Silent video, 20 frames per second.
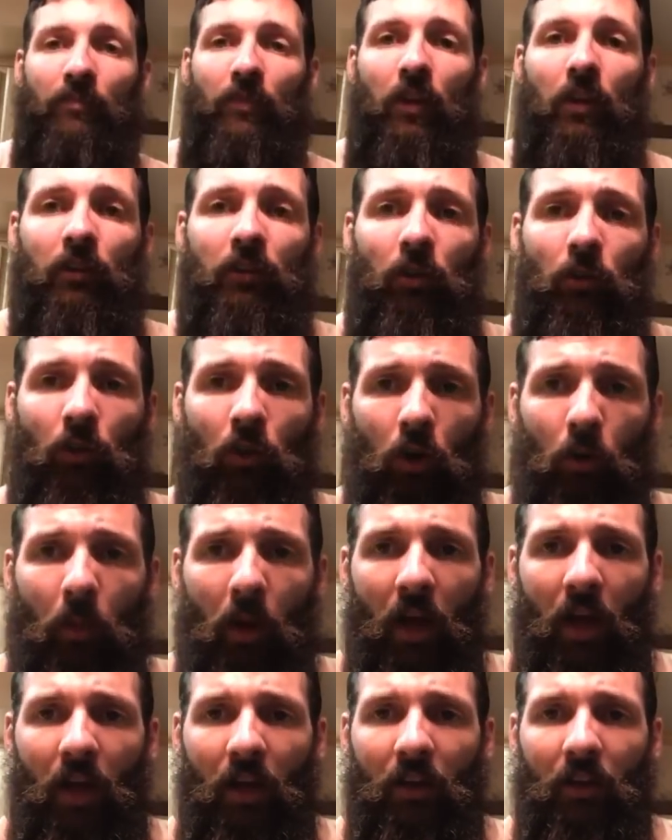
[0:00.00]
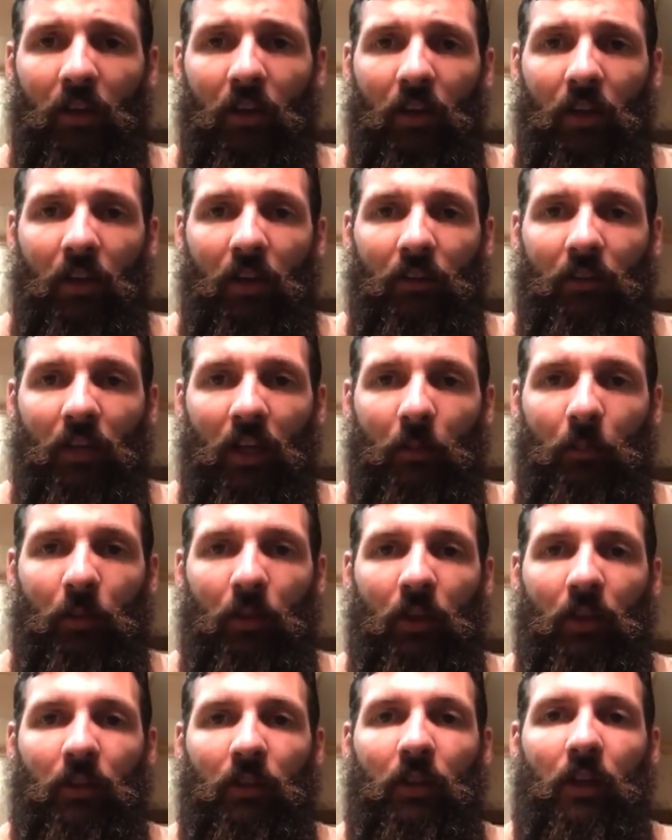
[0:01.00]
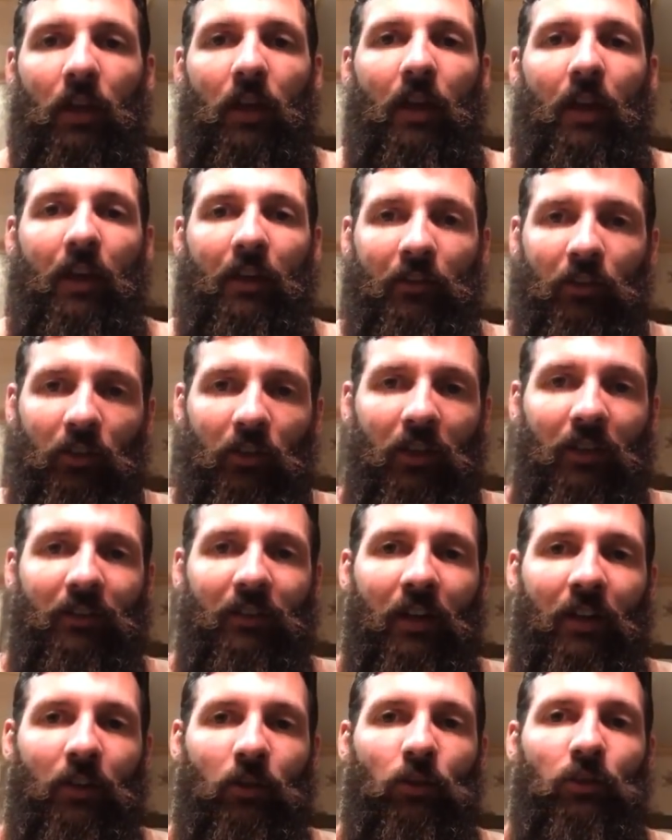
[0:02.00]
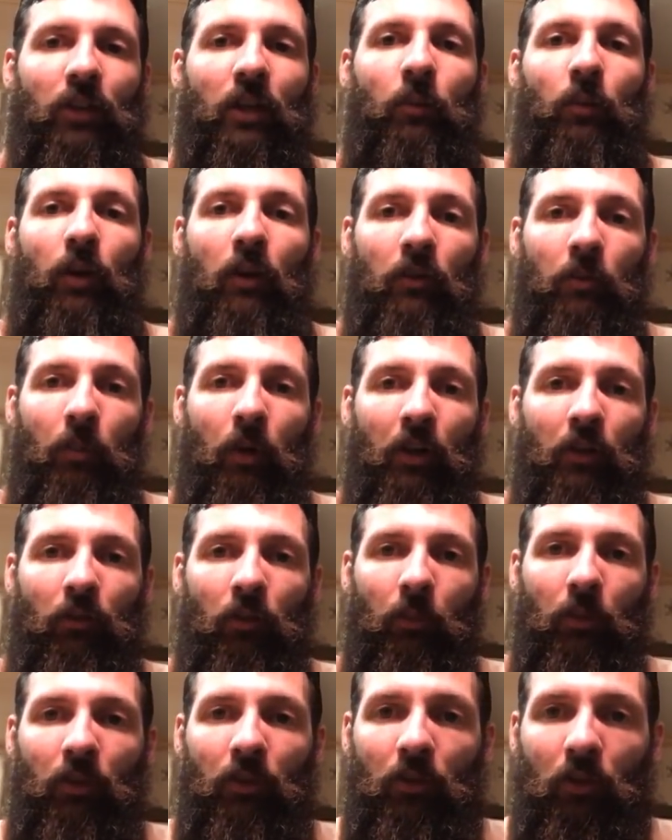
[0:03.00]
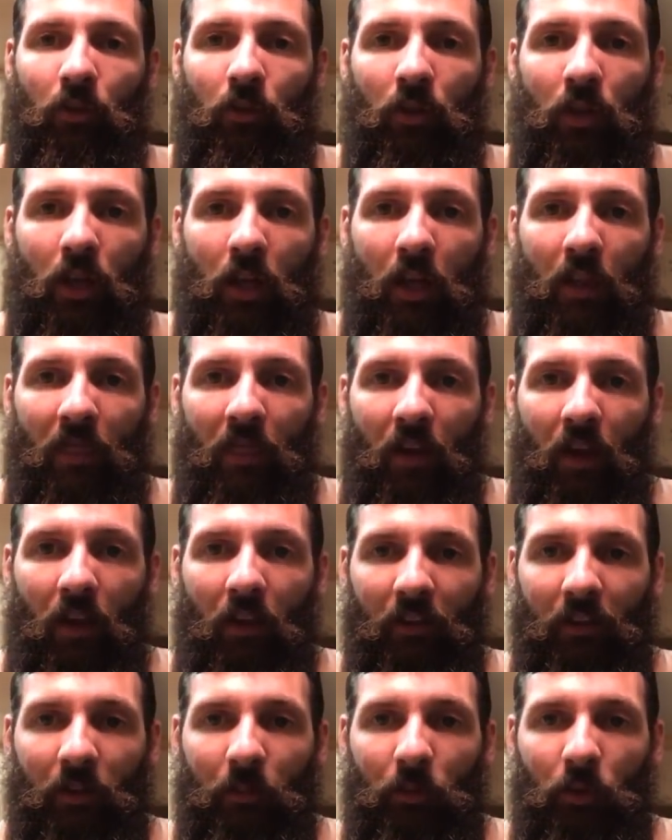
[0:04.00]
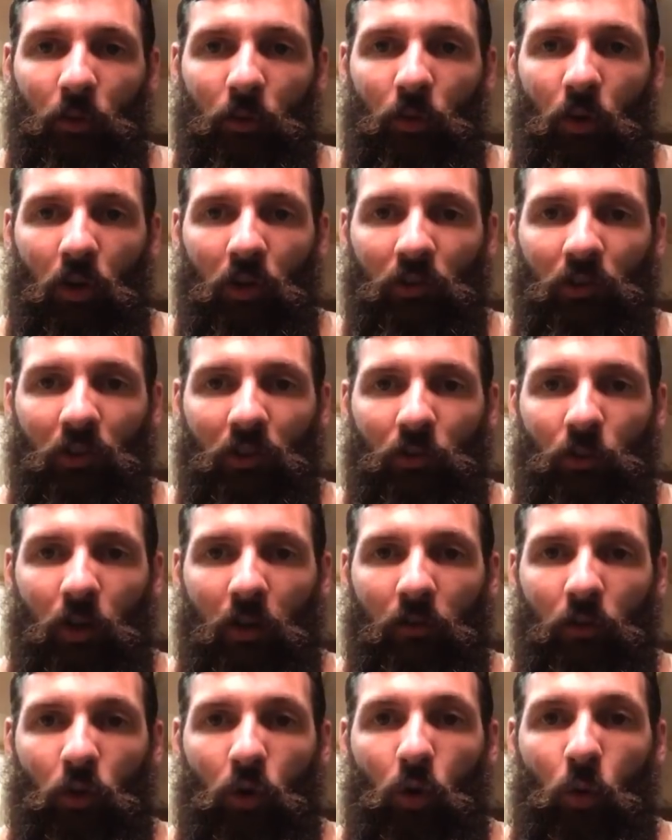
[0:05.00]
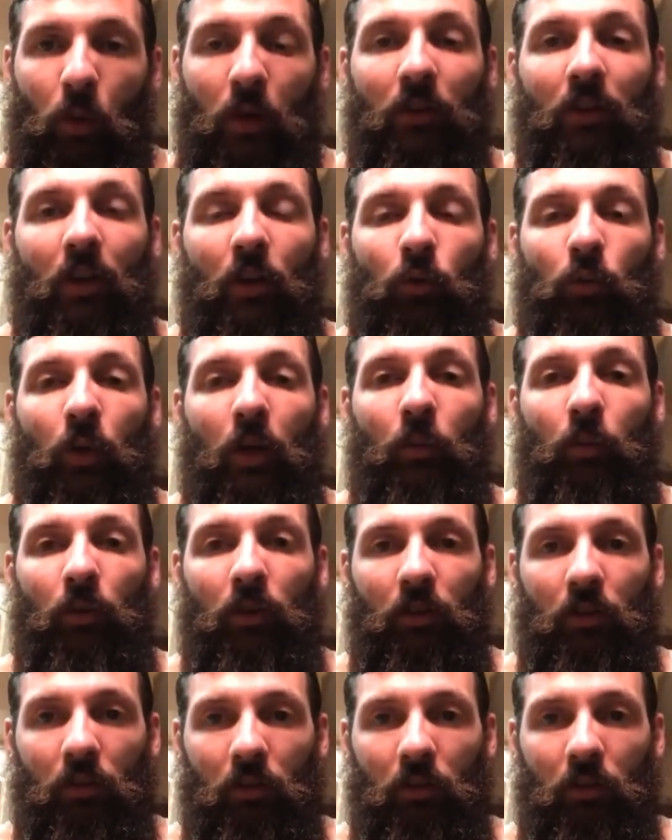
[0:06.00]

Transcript: So go back, type in Srkcycles and whatever bike you want me to do. I like the blue R6 you have. Cool, we just got a red one.